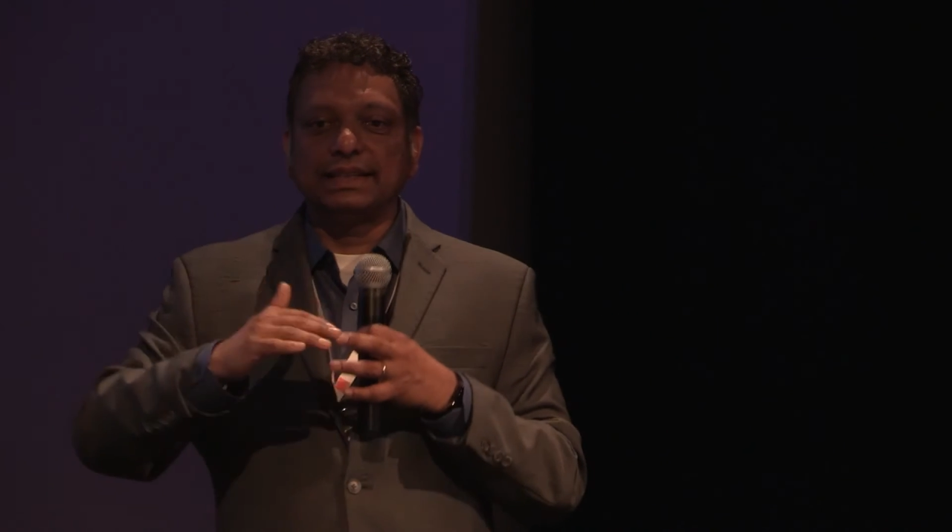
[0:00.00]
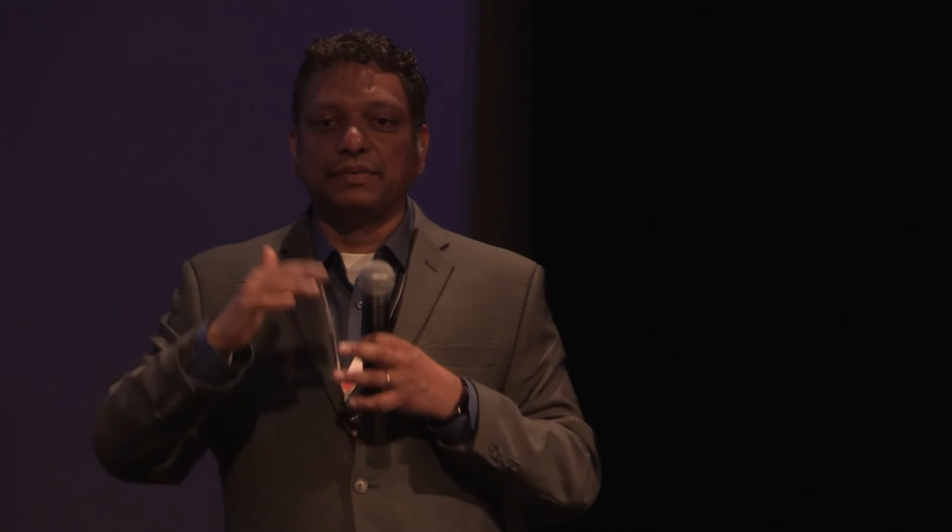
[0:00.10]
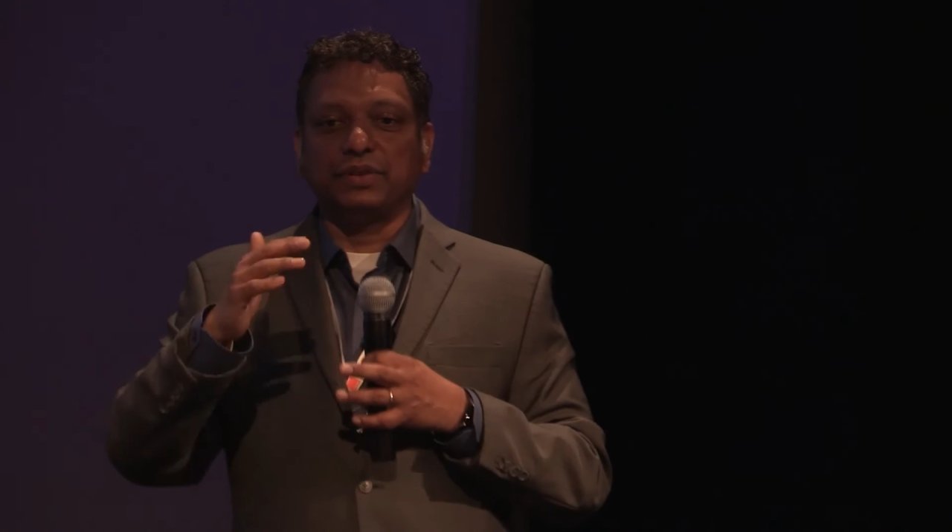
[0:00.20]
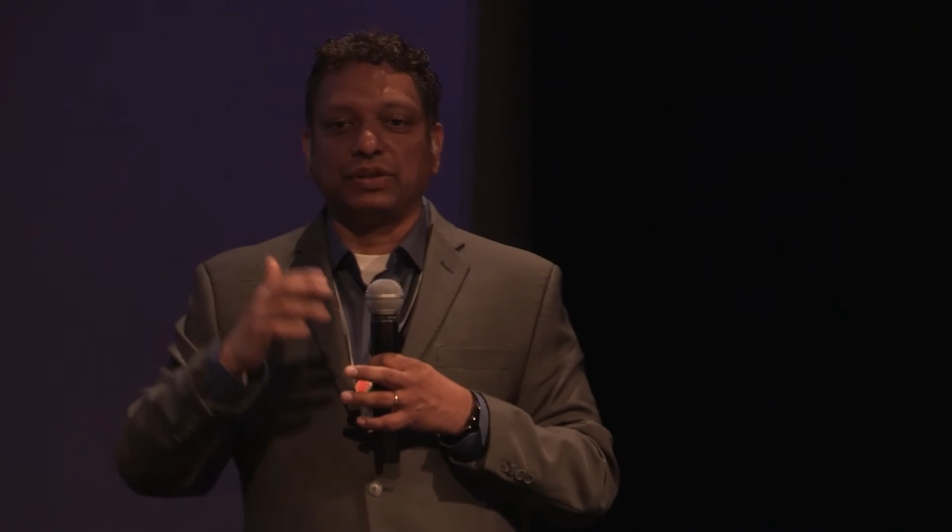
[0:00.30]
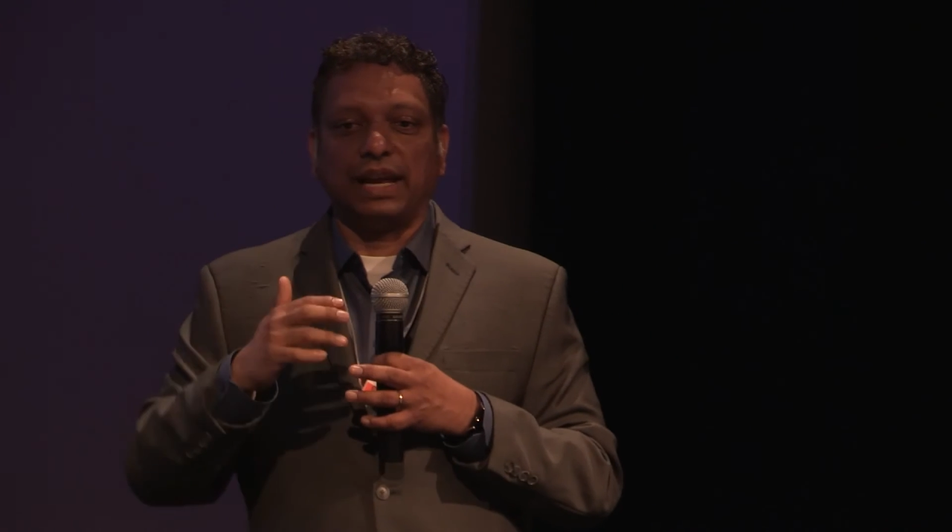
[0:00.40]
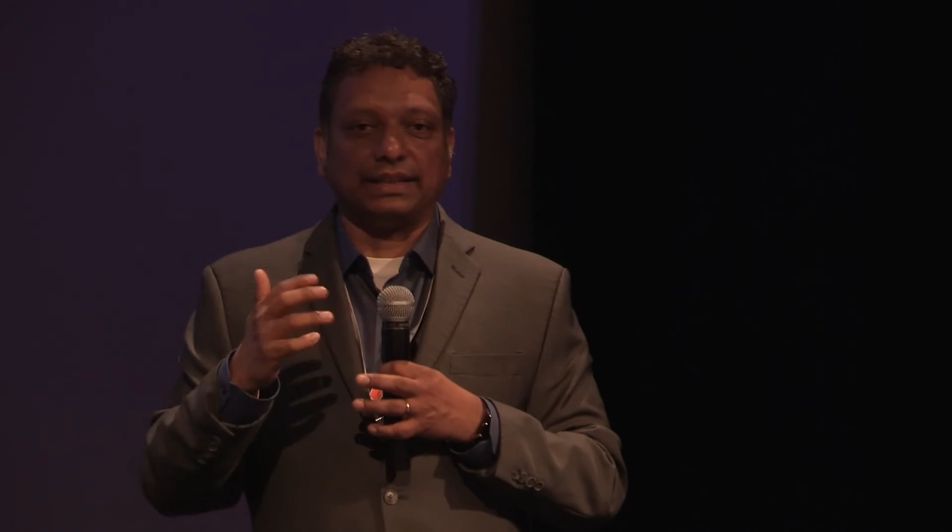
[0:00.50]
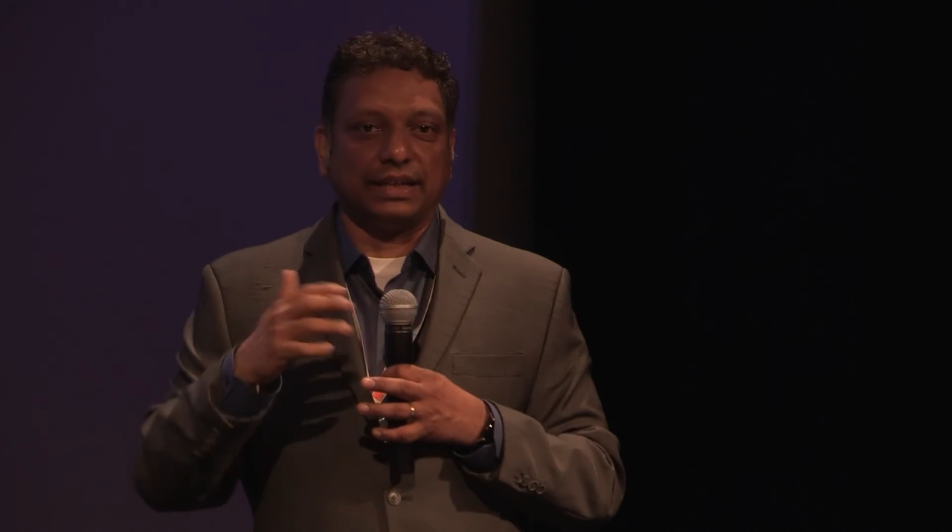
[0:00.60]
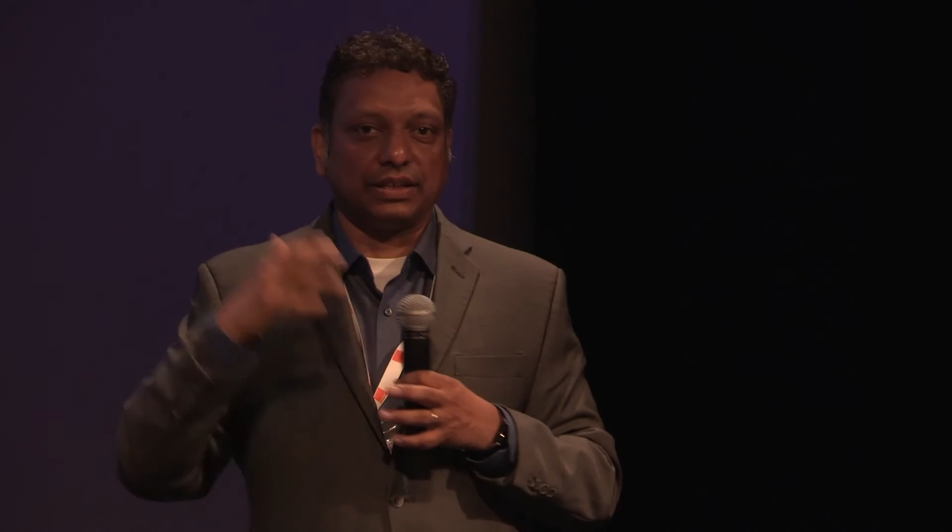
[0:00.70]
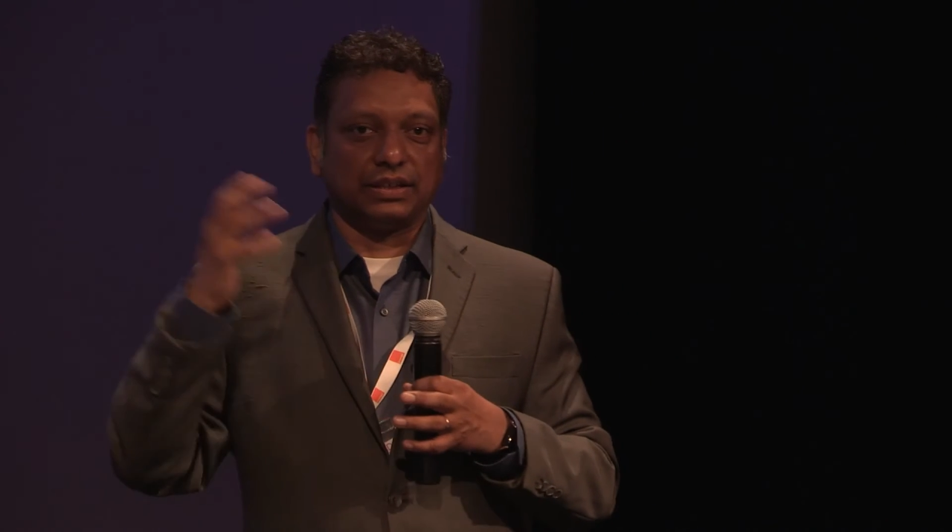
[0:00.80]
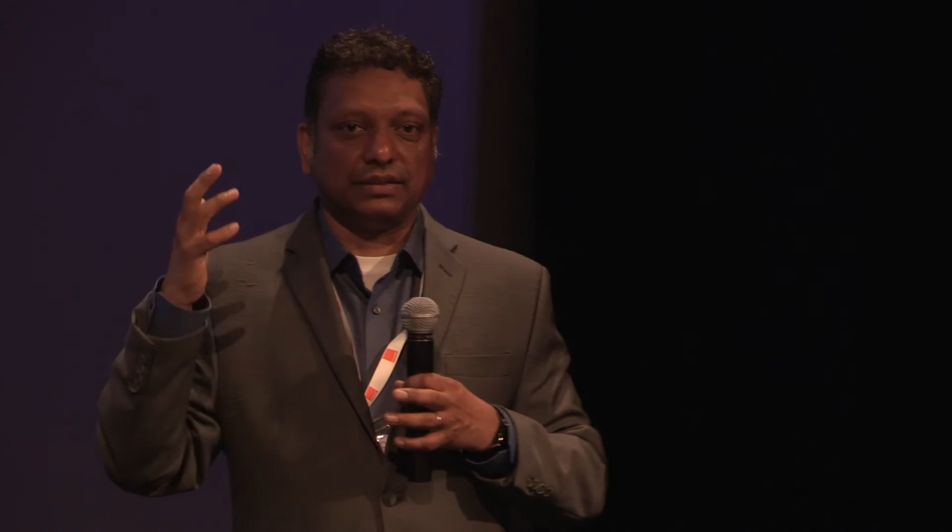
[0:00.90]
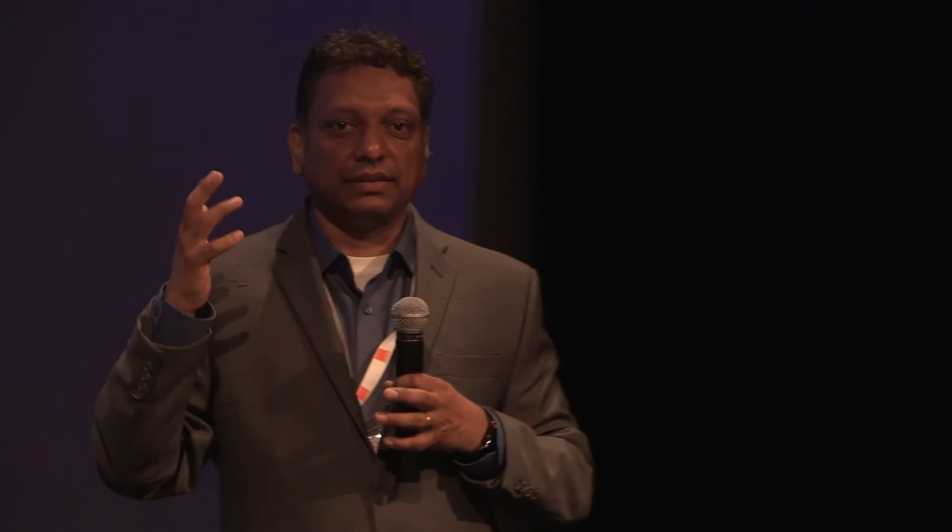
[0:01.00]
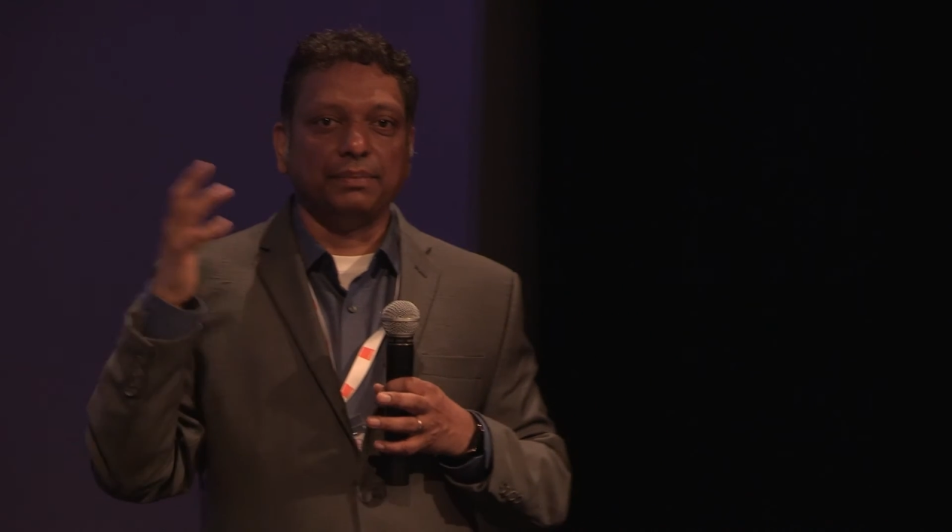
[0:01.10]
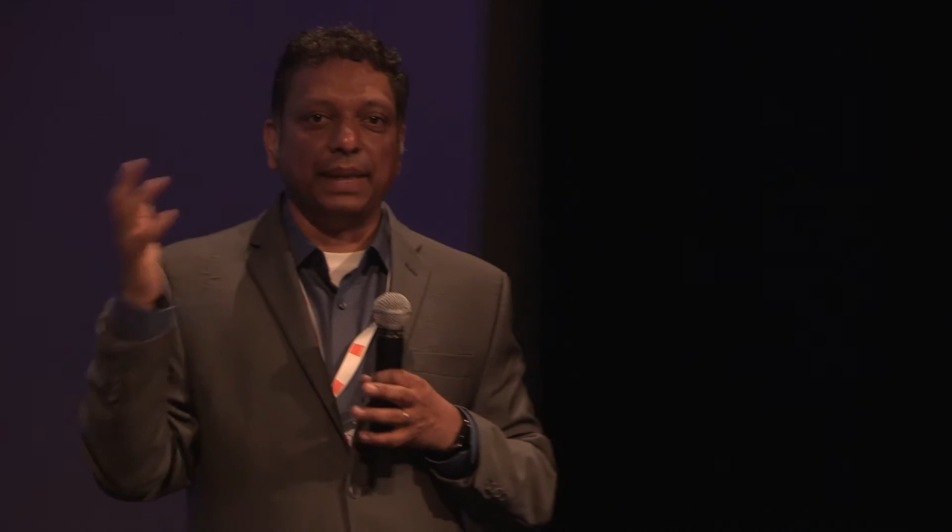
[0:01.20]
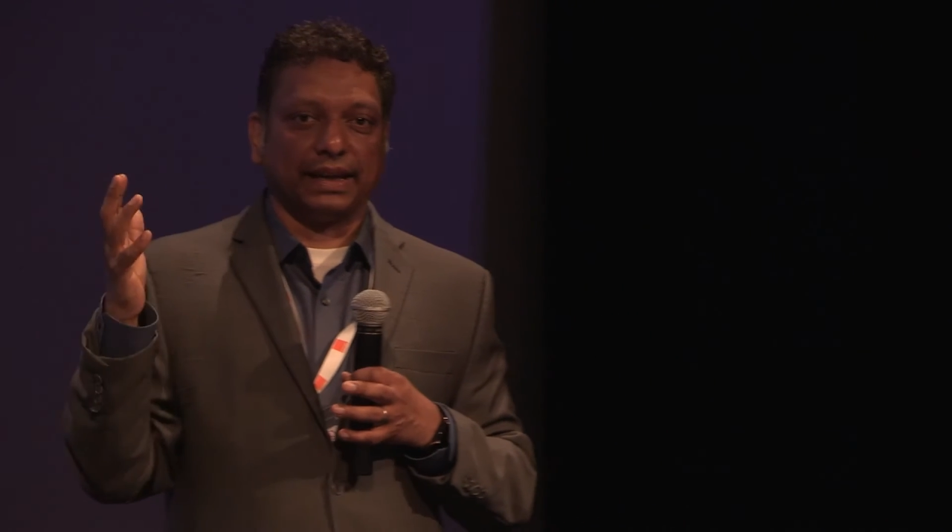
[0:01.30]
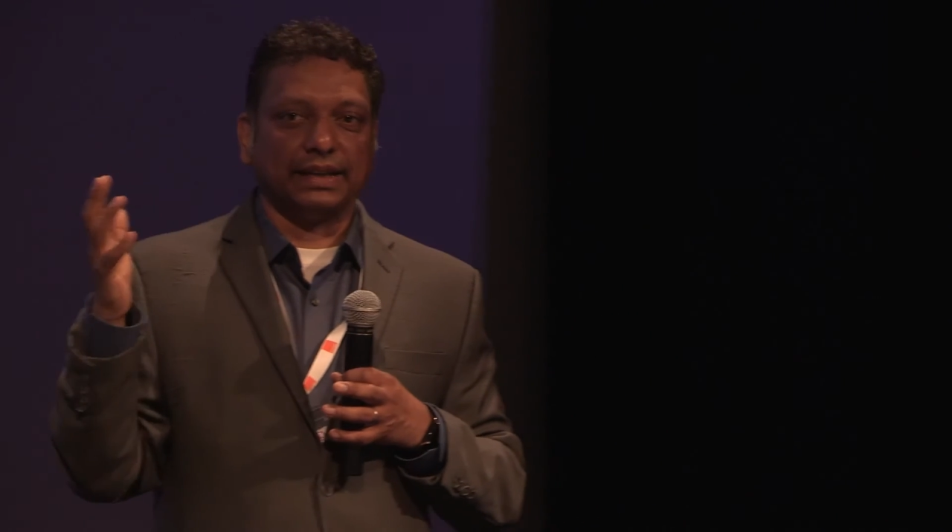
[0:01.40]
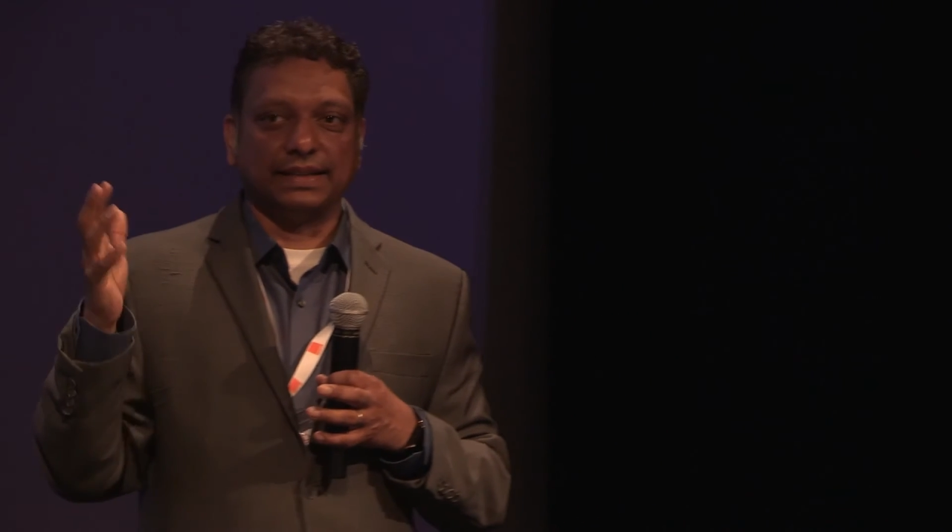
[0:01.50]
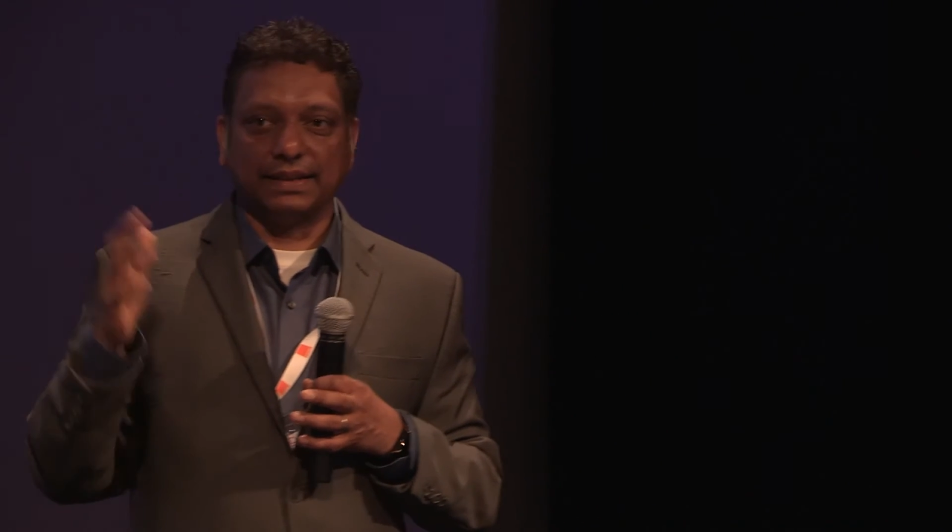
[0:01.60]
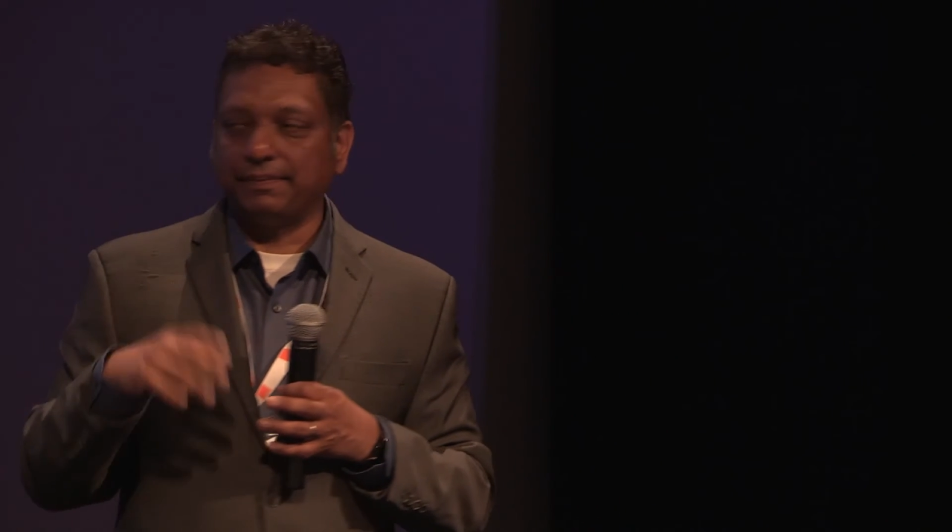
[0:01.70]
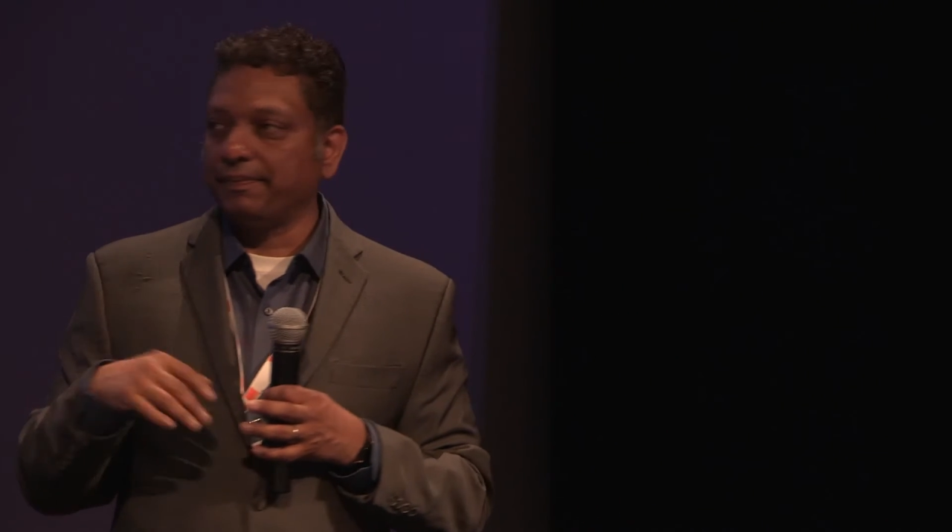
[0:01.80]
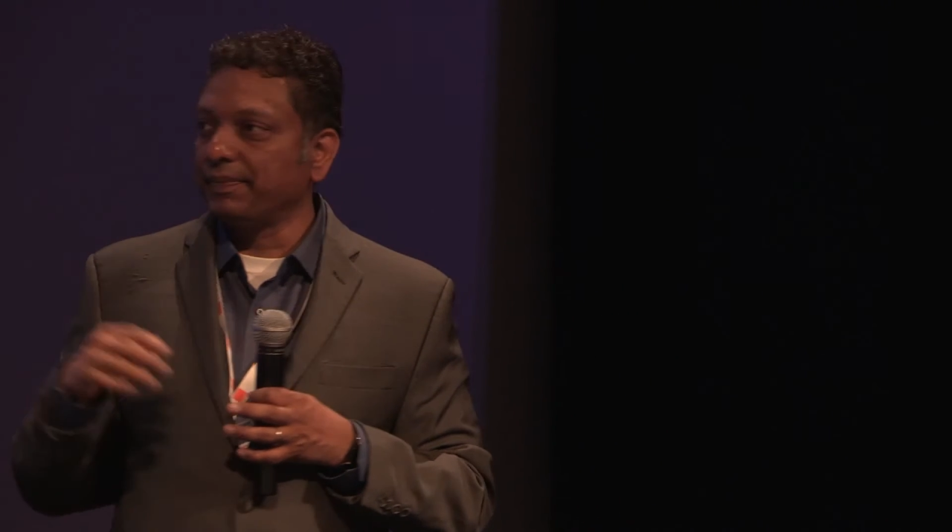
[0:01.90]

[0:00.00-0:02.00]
the visualization mechanism.